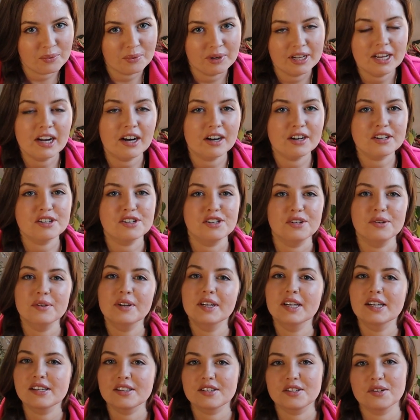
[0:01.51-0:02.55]
we are
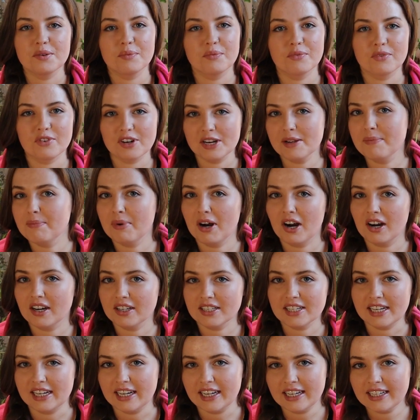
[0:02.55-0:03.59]
doing some
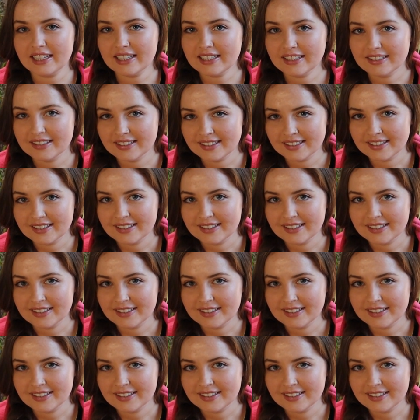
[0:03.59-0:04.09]
repotting